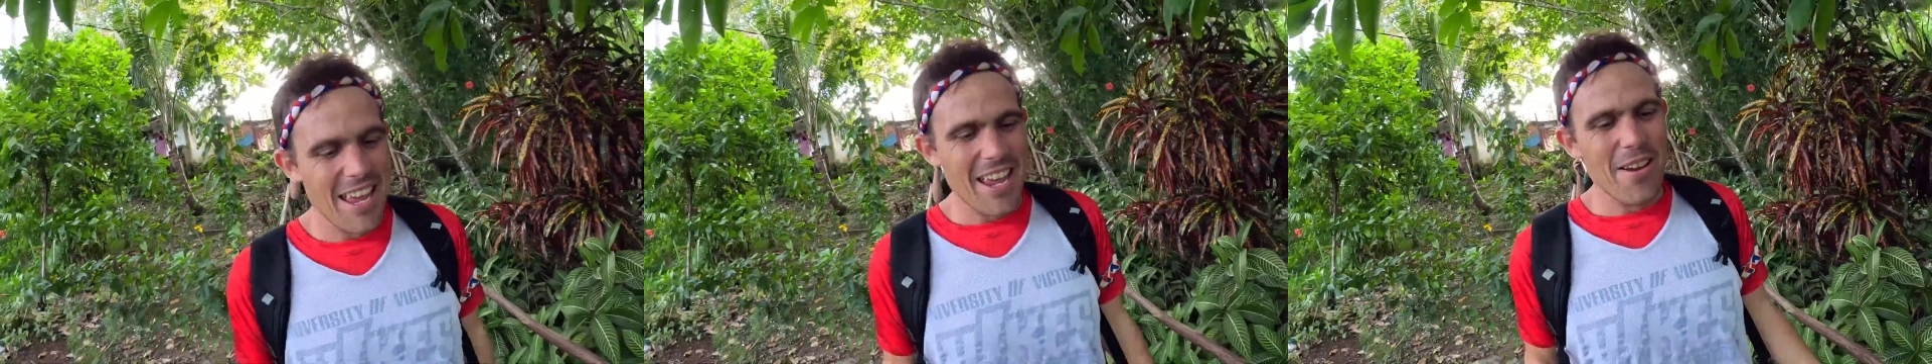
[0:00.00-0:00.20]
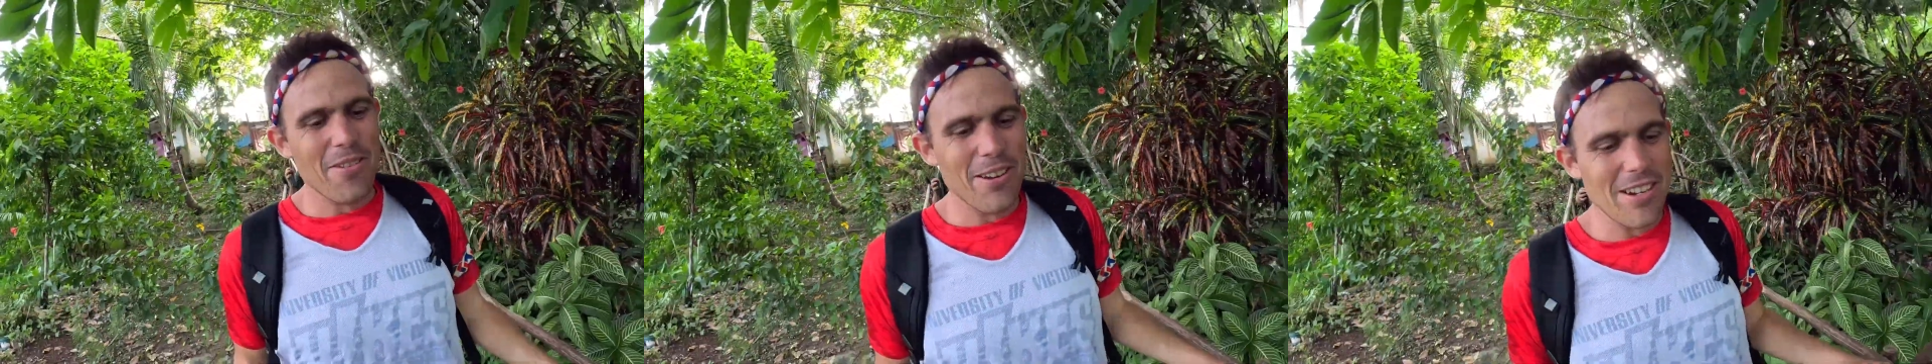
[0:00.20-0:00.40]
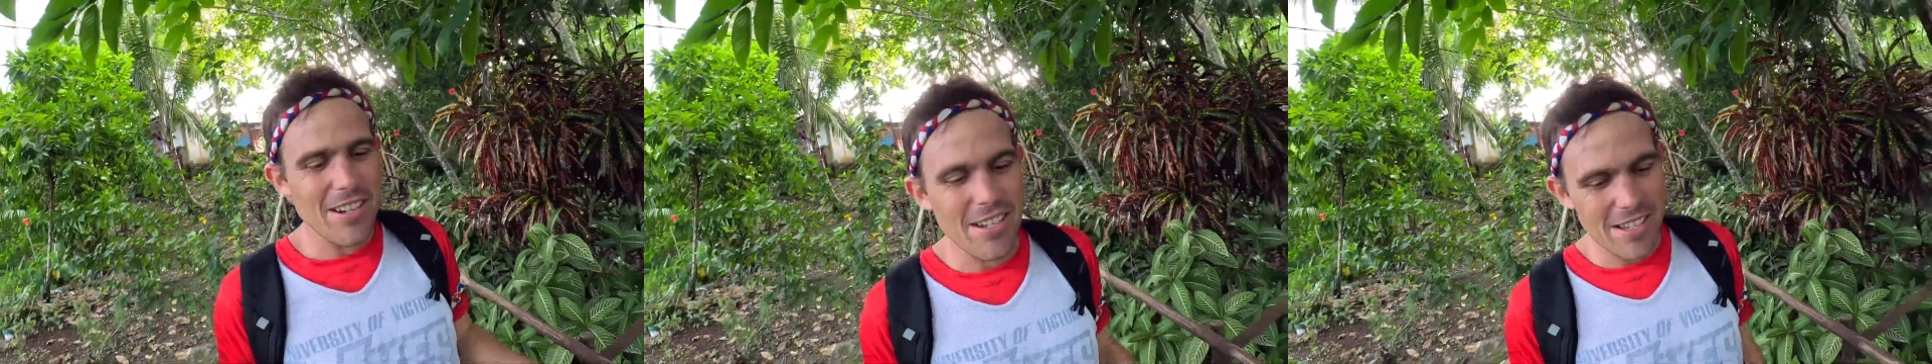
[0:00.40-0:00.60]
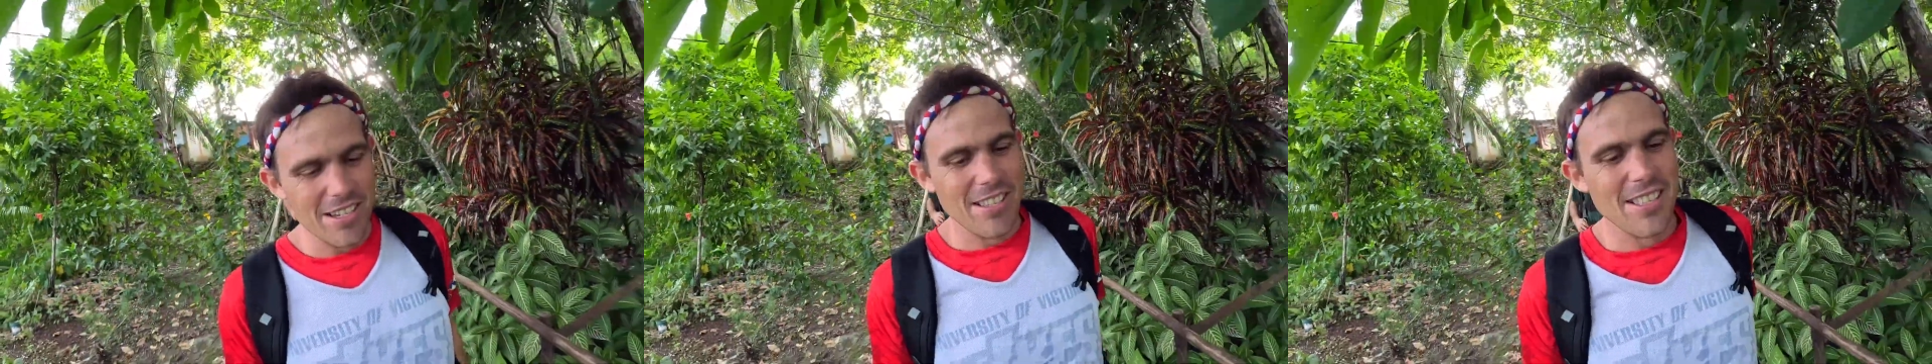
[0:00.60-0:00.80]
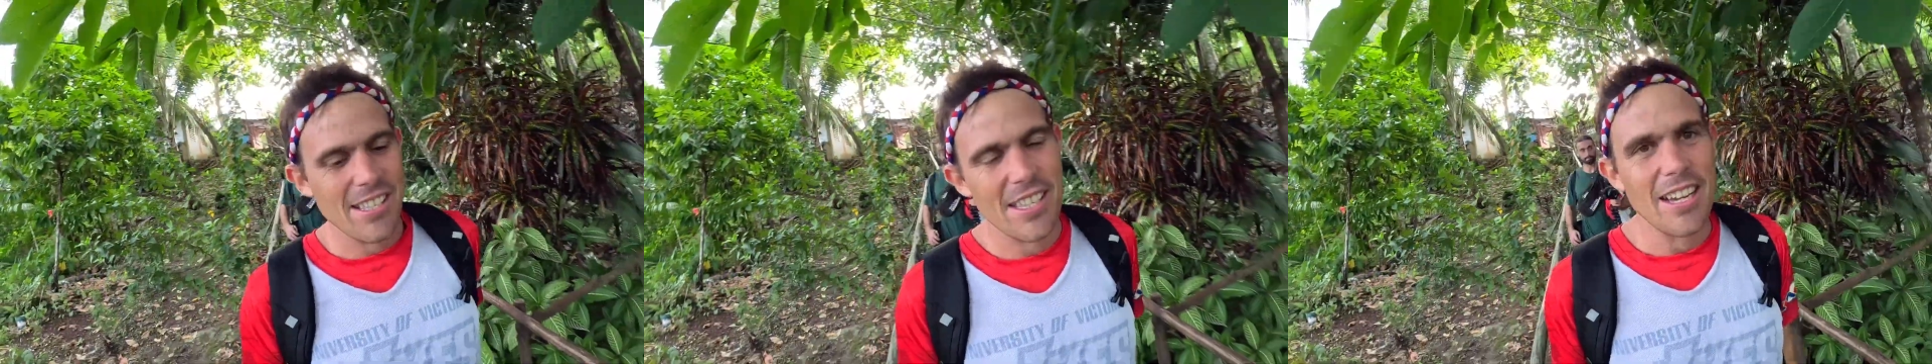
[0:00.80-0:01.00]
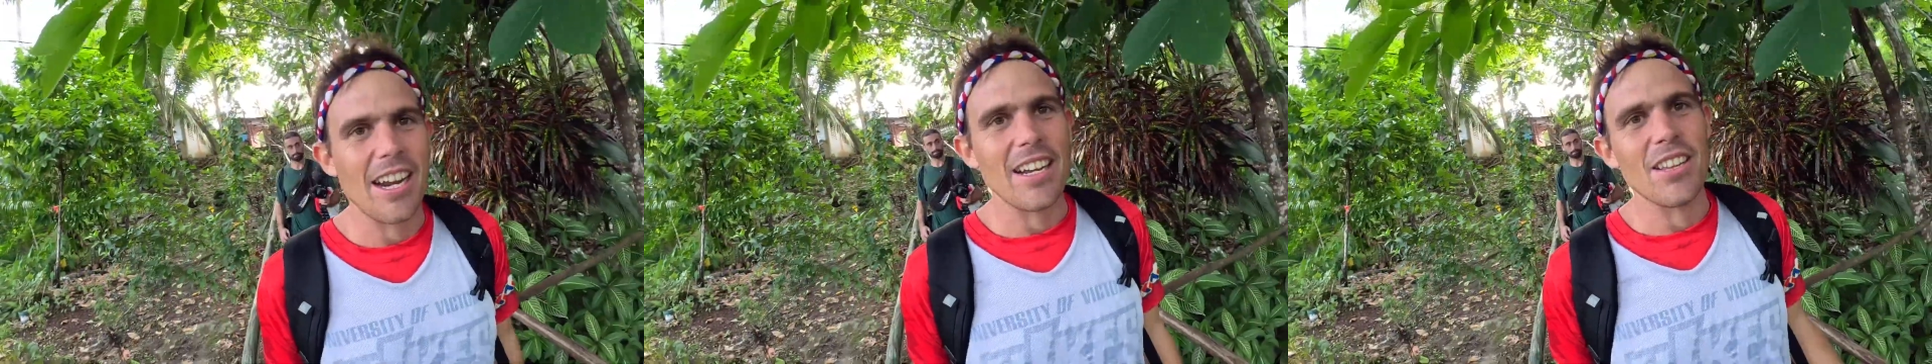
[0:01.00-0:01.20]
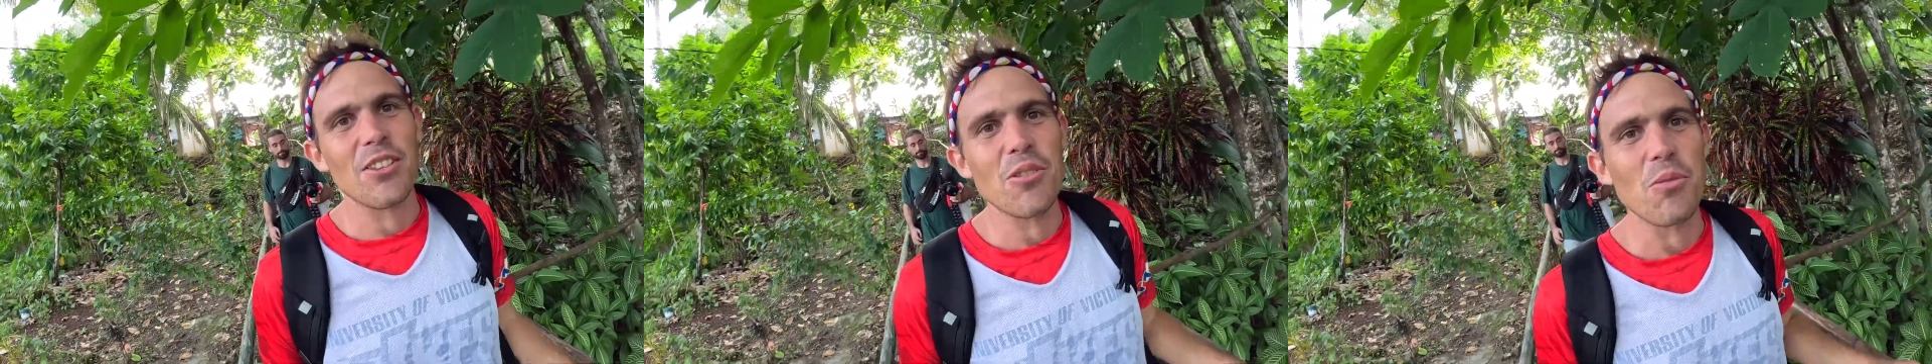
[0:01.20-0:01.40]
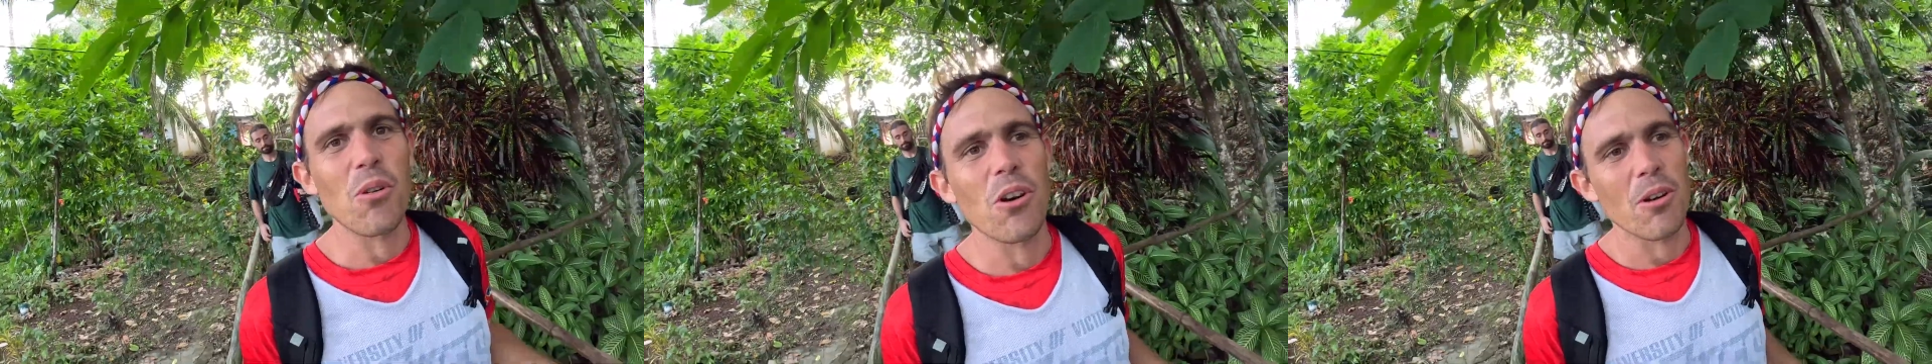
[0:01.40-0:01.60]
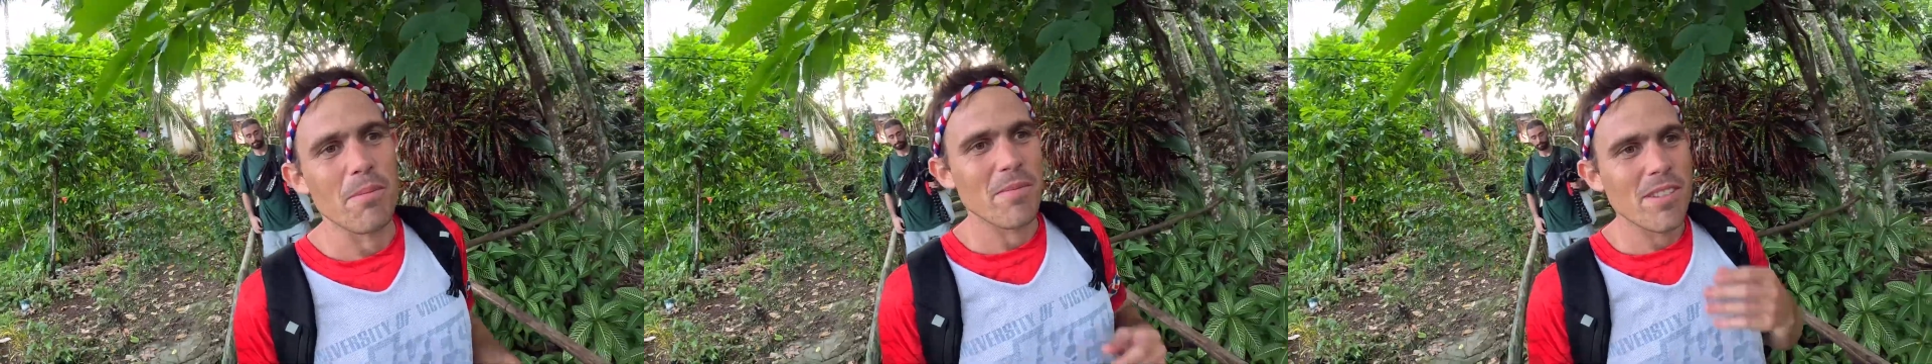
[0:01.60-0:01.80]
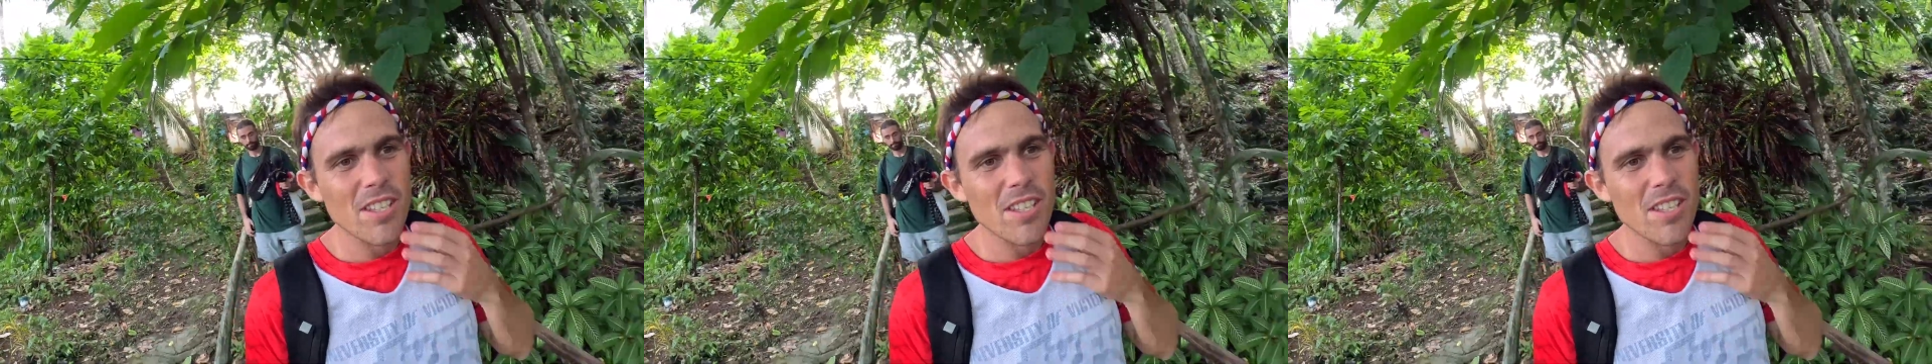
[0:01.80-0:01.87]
it was kind of lukewarm.